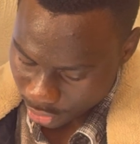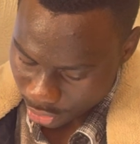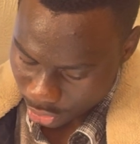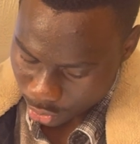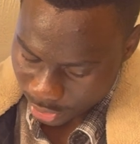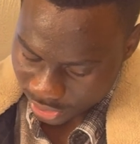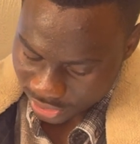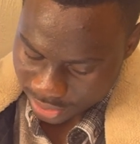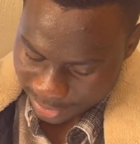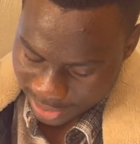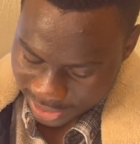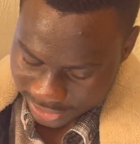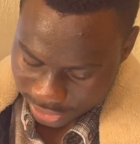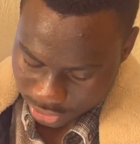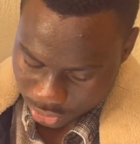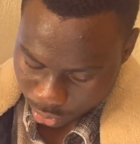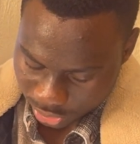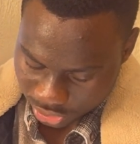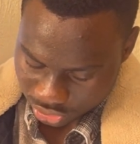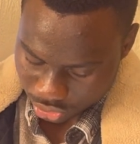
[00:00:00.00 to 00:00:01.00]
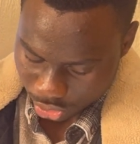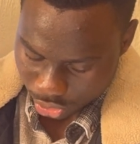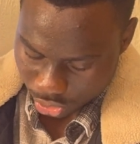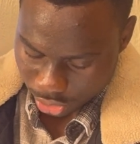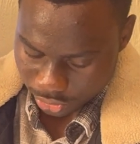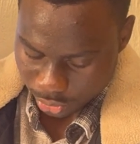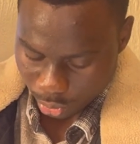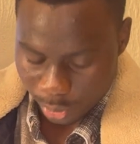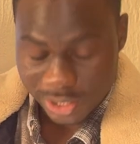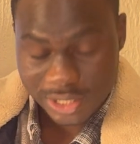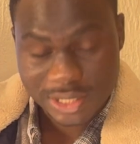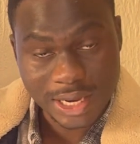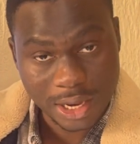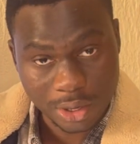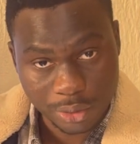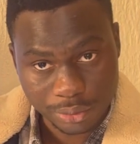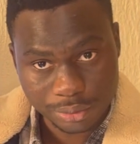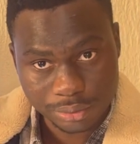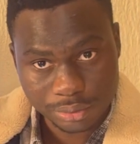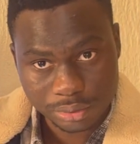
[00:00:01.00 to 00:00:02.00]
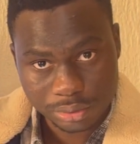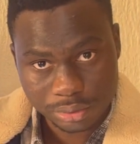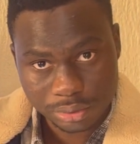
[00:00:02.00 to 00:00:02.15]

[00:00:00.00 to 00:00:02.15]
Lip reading: When the market went all the way down,